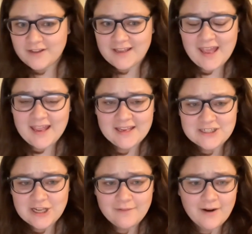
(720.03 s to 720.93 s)
really
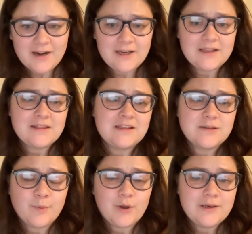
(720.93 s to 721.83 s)
AHL ready at
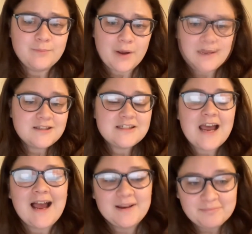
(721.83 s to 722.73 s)
this point, but it's
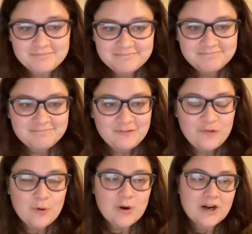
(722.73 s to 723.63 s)
time
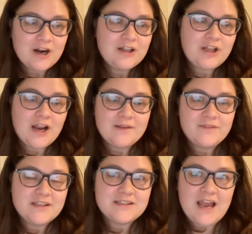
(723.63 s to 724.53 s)
for a lot
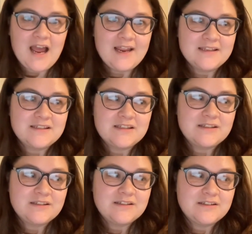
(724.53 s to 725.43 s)
of these guys
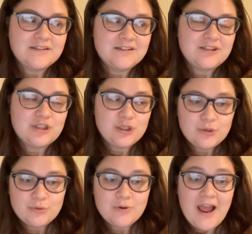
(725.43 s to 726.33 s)

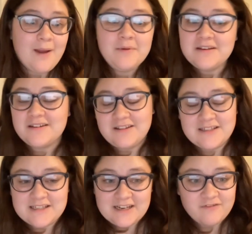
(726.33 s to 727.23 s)
to. I would
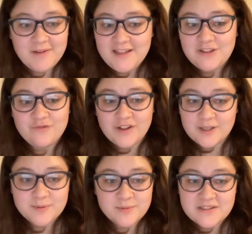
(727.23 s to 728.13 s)
listen, if Matthew
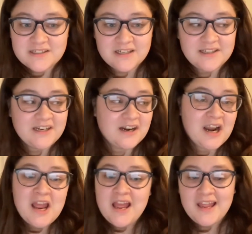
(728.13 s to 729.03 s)
Phillips was still
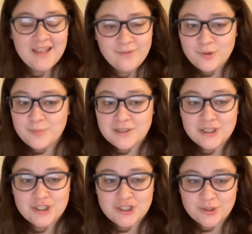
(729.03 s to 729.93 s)
here, he would be
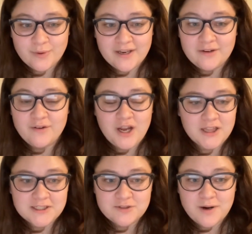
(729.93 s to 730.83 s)
a shoe in
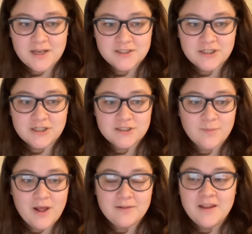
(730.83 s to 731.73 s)
on this roster as
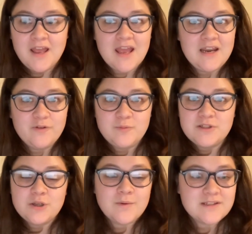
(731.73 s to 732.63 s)
well and it would be
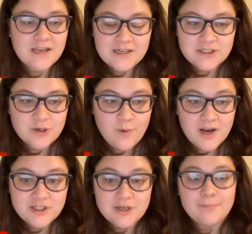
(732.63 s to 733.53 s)
so exciting to
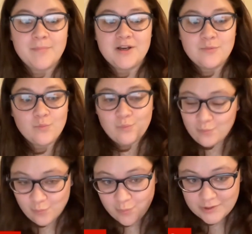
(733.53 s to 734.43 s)
watch him, but
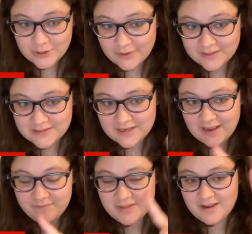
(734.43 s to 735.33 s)
we don't get to
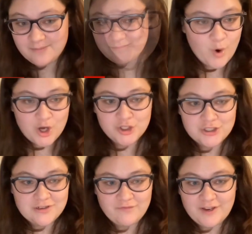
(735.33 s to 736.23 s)
have that.
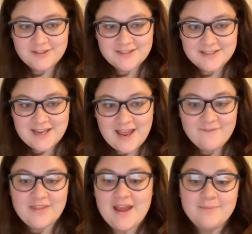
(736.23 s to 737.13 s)
Washington fans get to
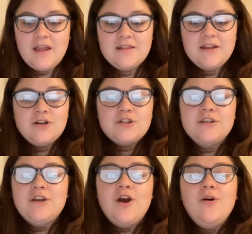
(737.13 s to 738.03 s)
have that. There's
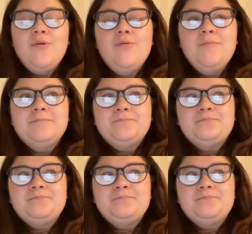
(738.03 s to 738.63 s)
no,